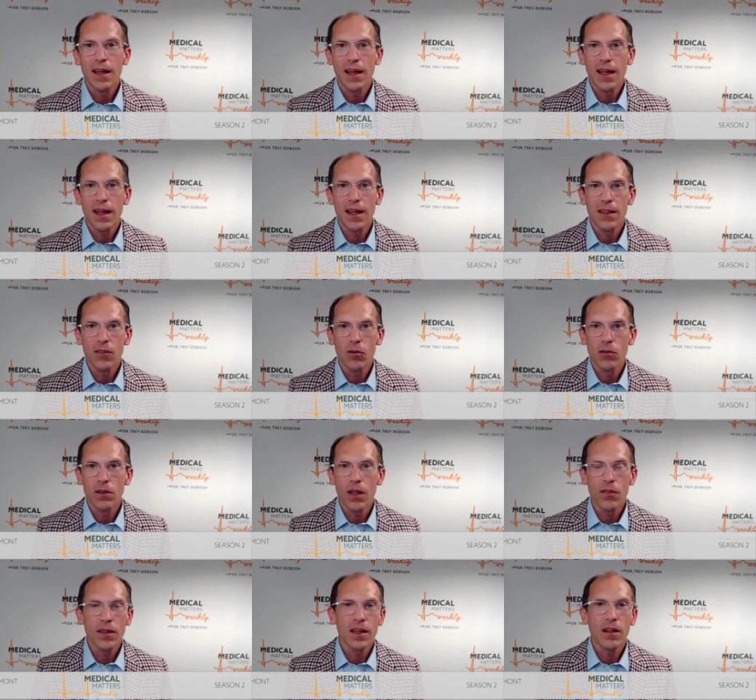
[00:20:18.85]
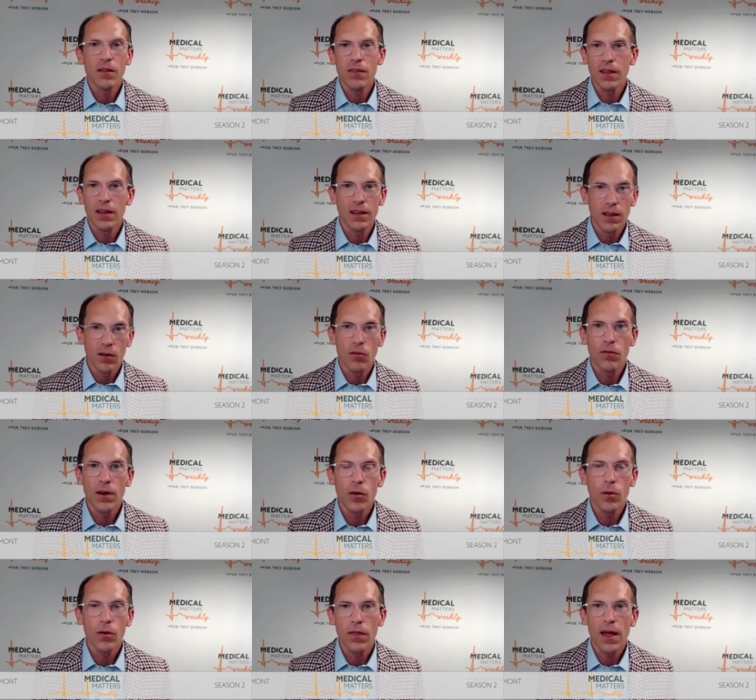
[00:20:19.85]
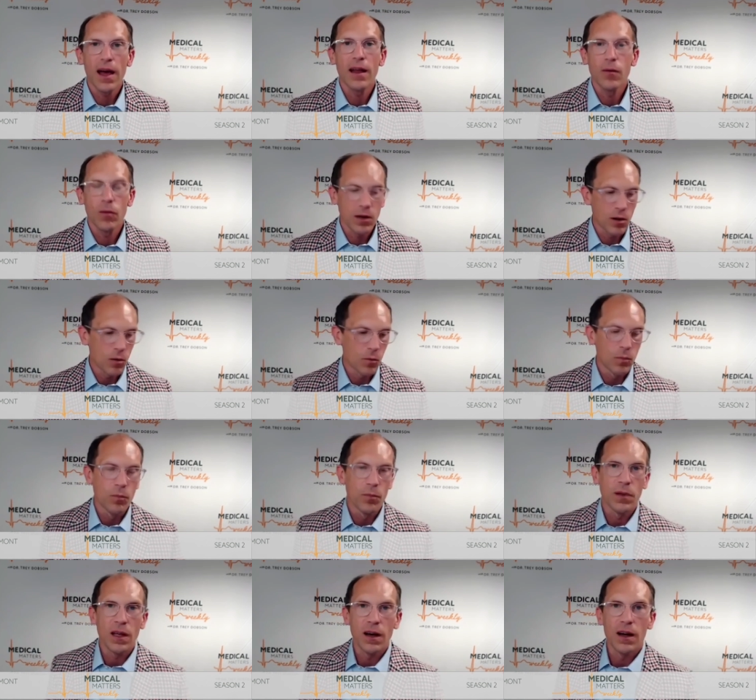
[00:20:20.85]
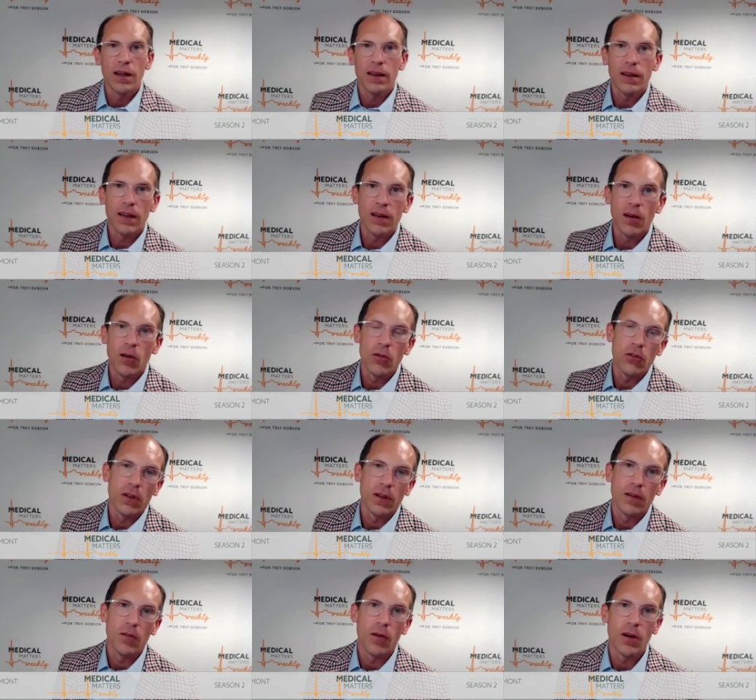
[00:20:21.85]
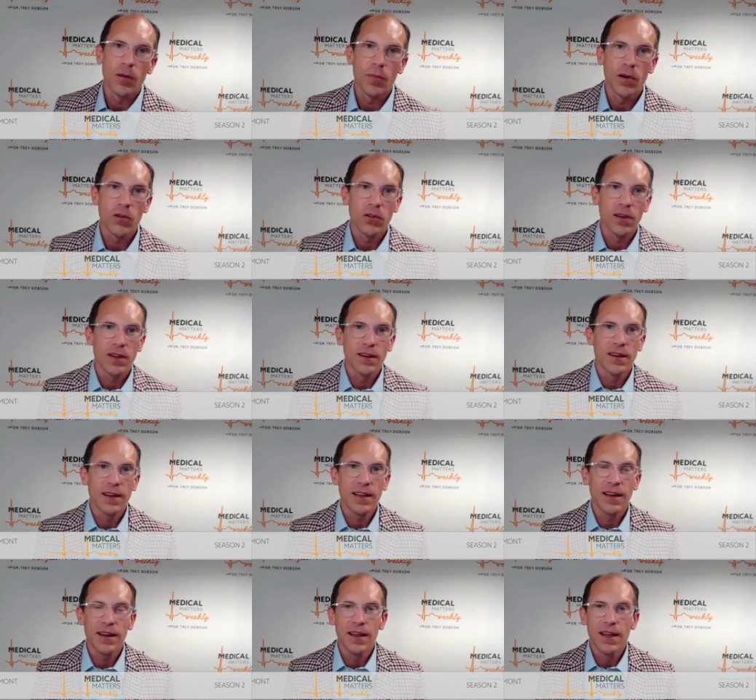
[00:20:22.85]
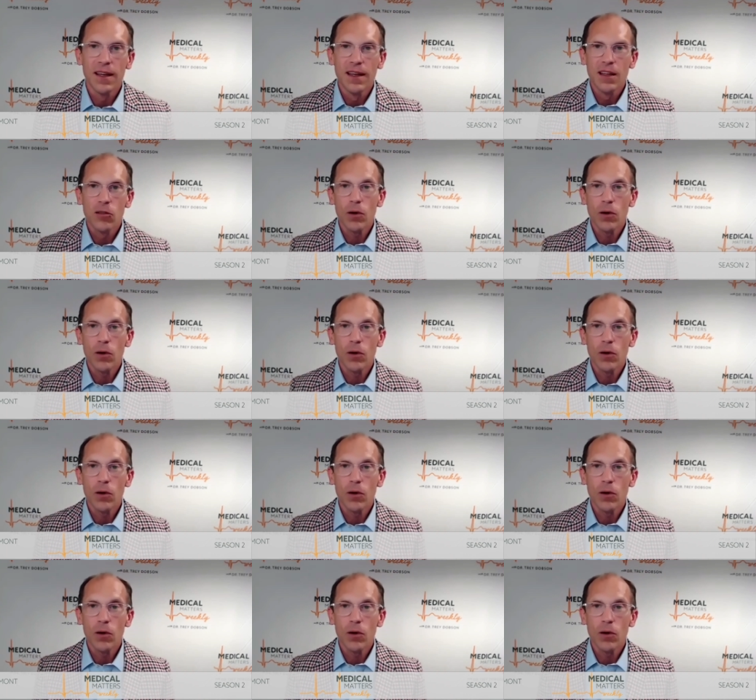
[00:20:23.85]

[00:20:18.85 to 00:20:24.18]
and there's nothing else that can interfere with that, you know, beyond an urgent or emergent need.